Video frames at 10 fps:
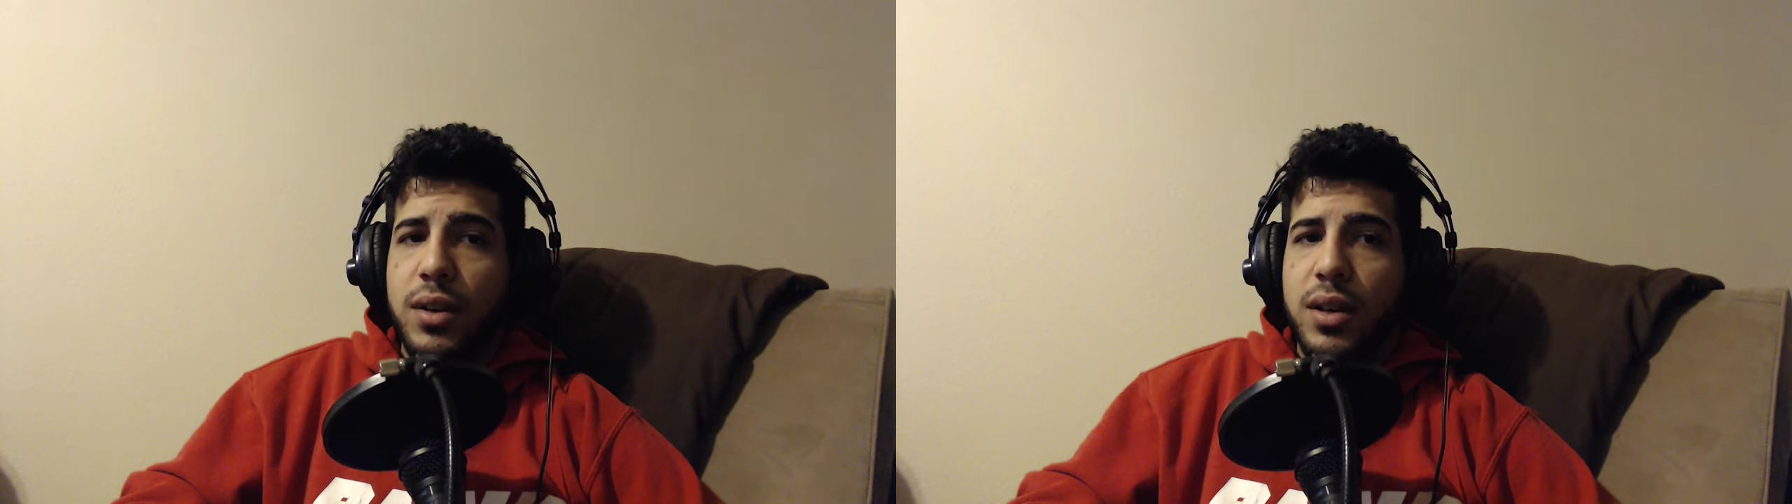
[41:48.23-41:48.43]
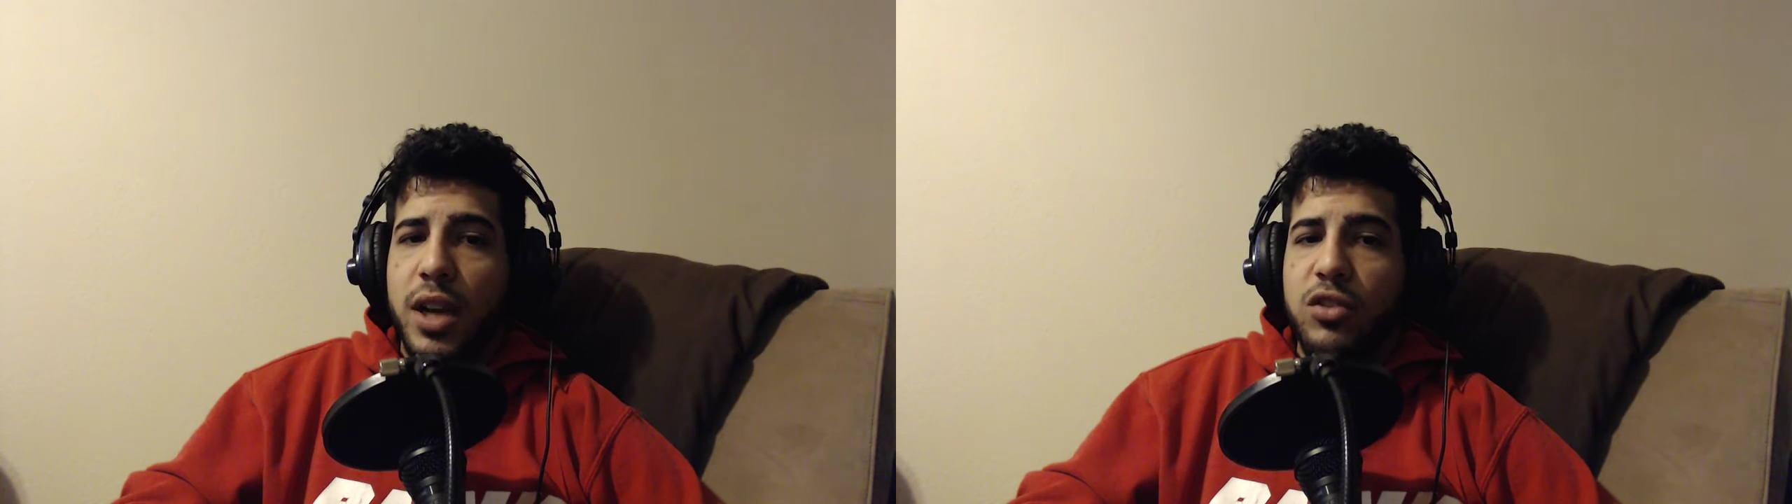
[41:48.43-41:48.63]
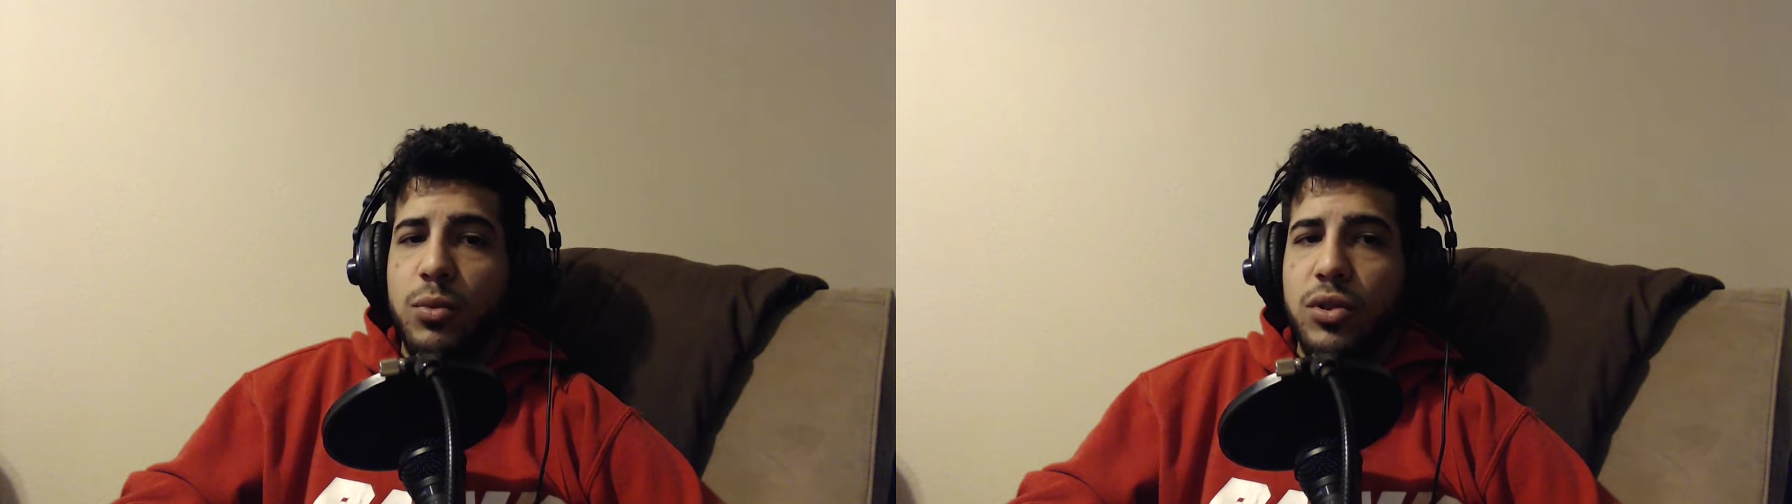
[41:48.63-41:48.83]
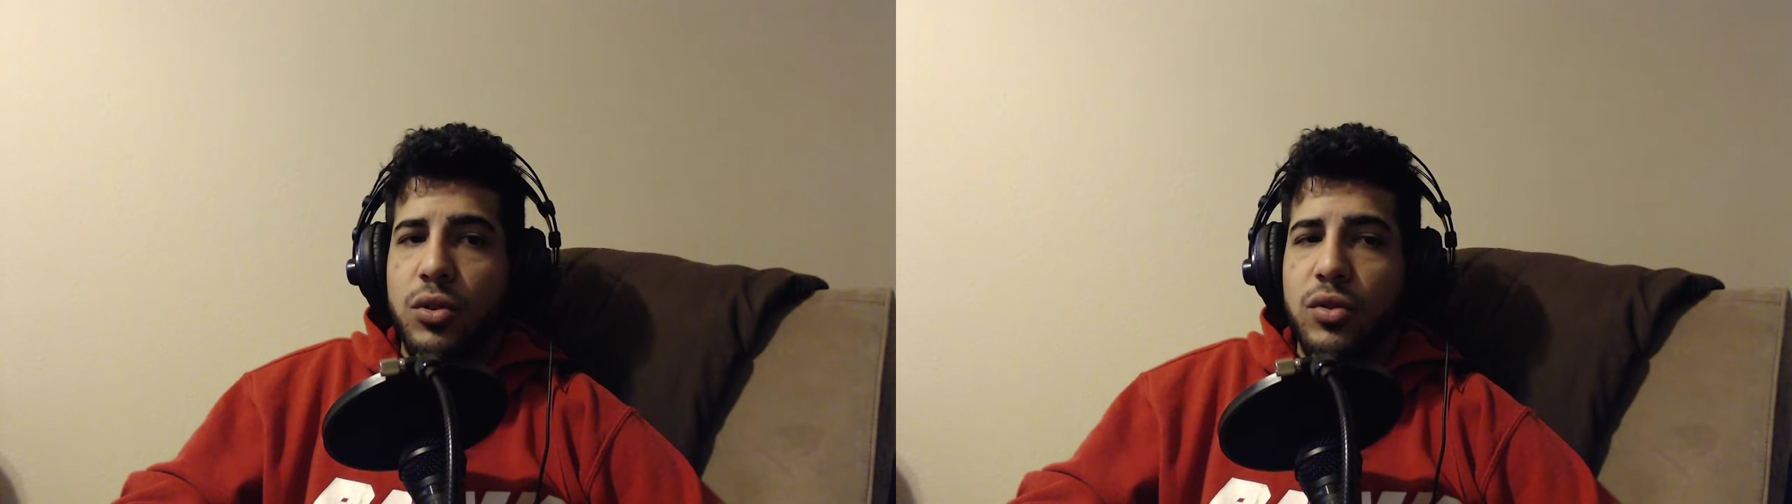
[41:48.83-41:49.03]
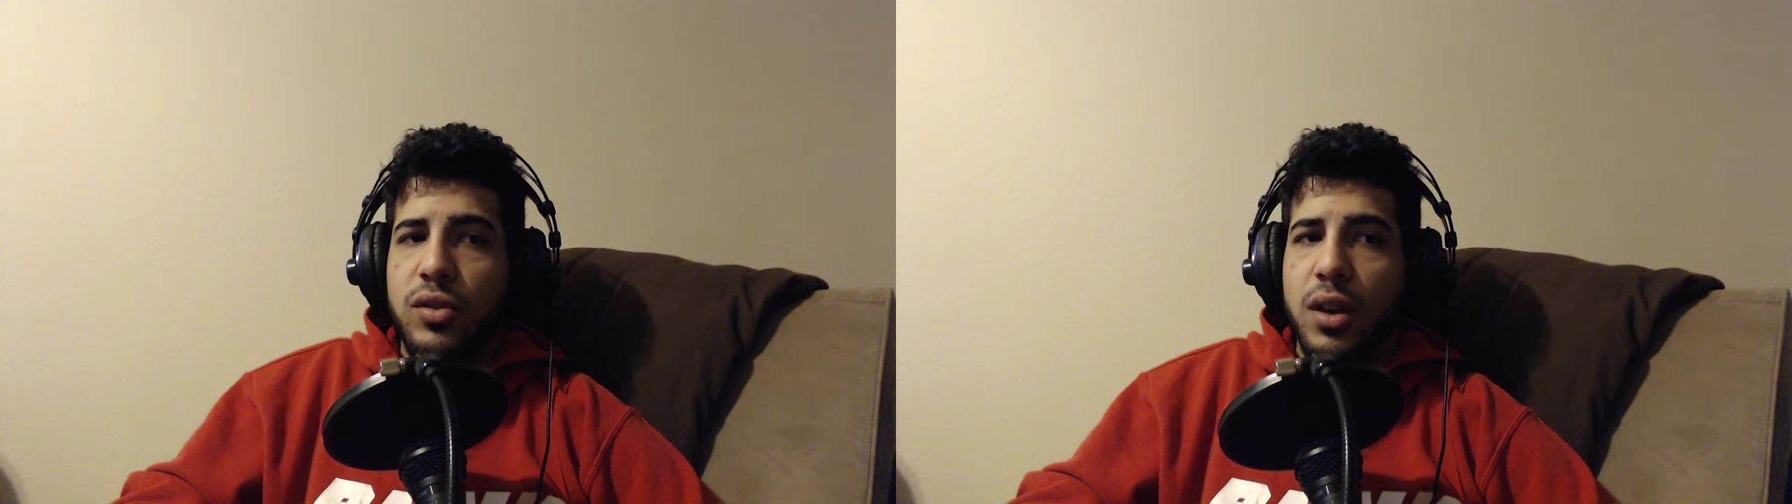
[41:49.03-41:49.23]
catch him with
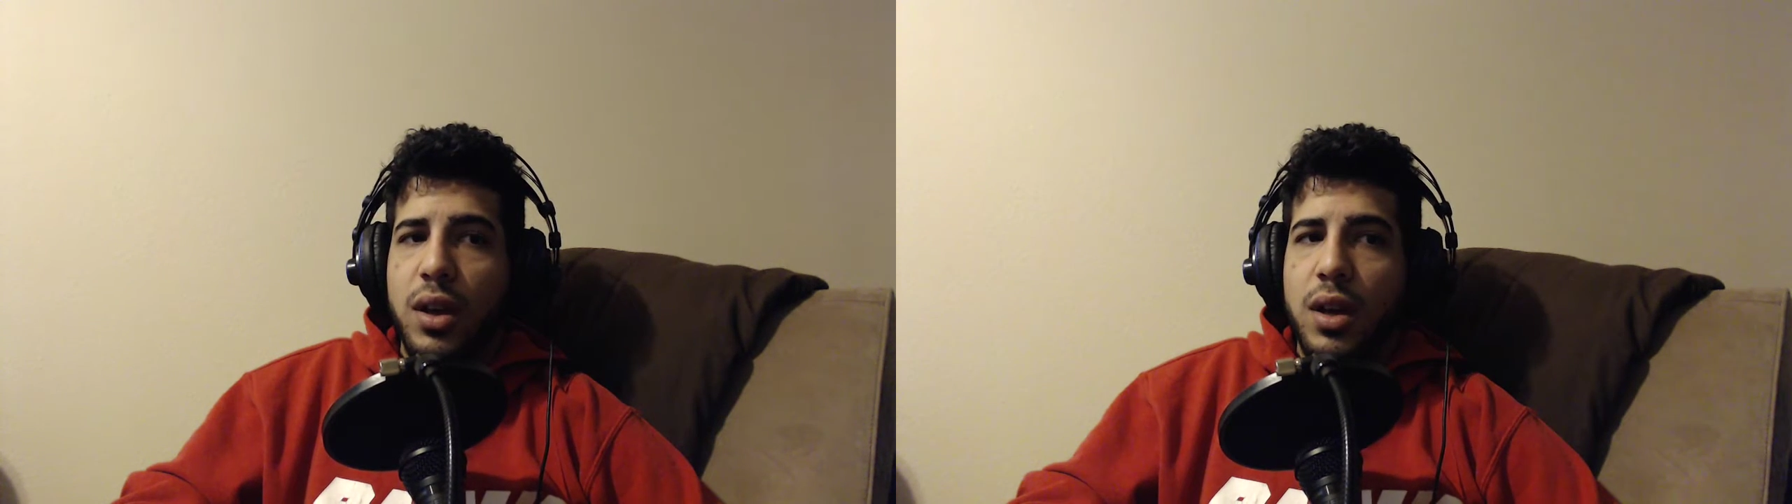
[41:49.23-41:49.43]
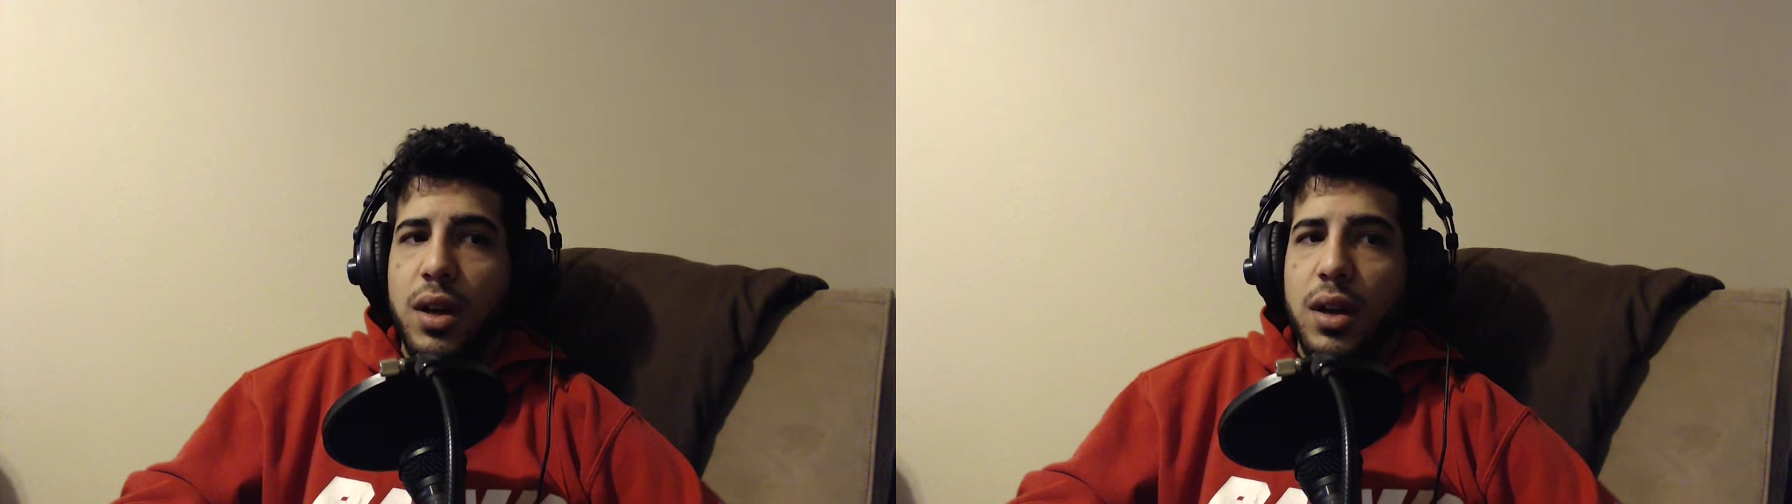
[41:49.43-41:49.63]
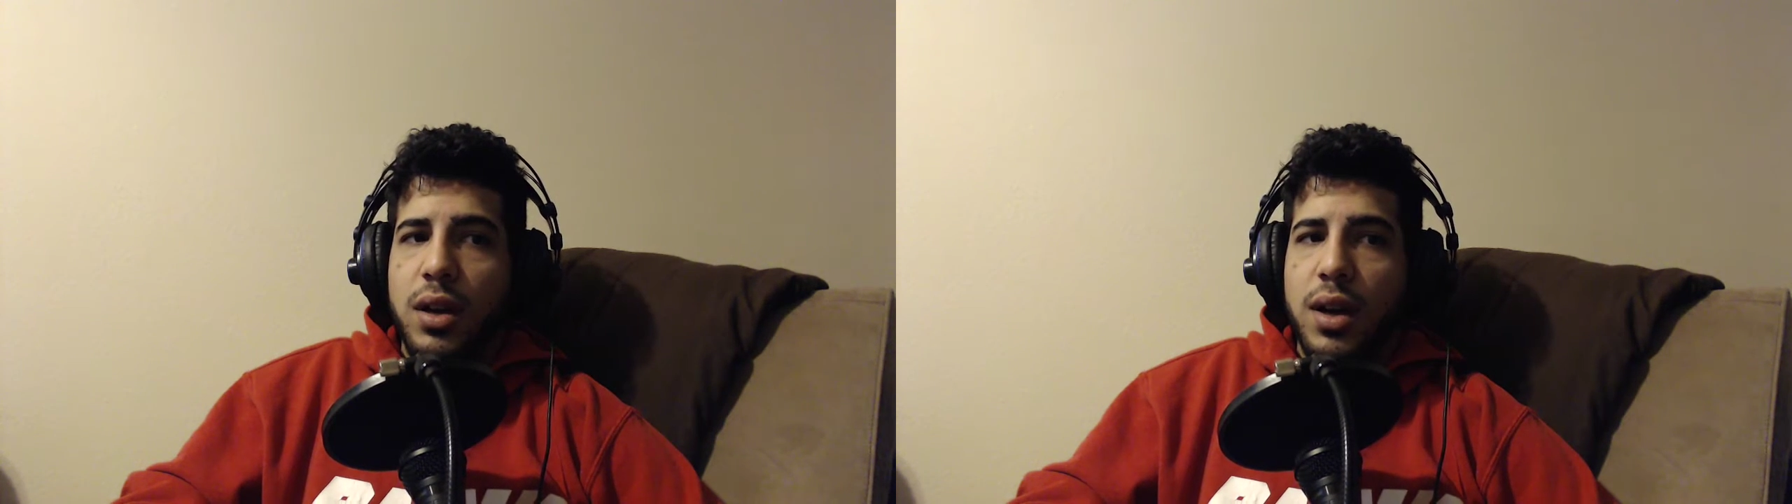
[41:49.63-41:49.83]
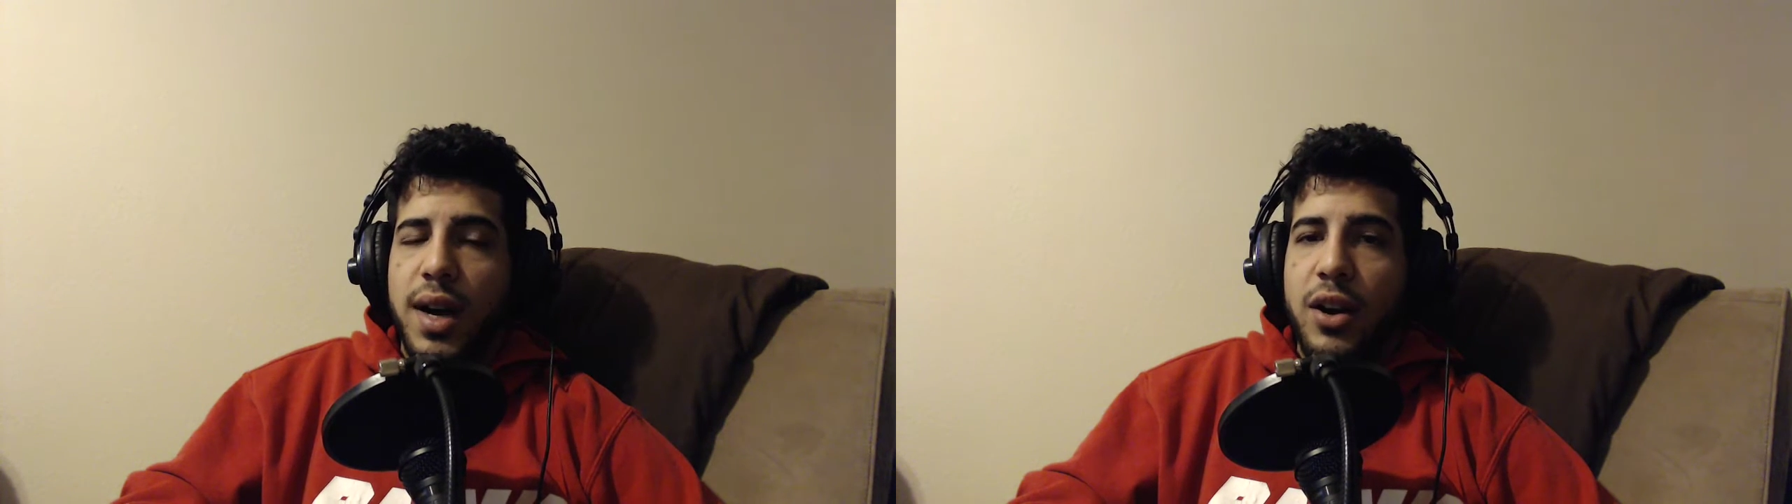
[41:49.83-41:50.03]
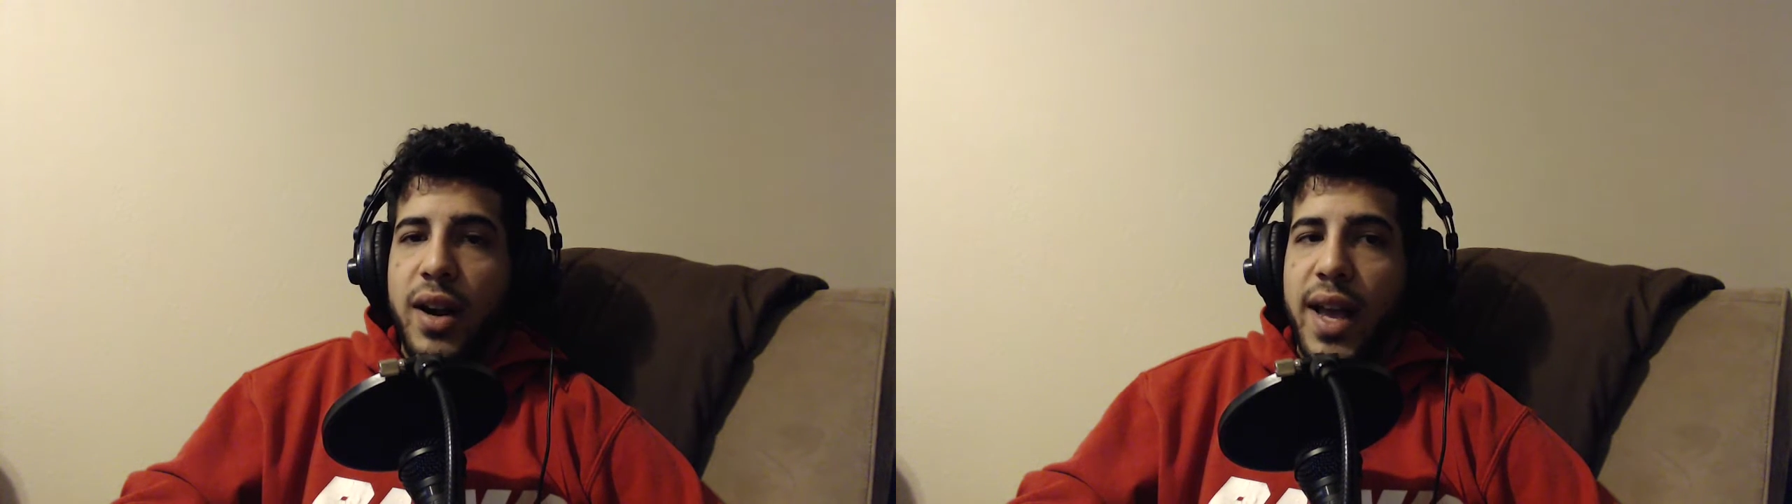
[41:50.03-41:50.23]
those iron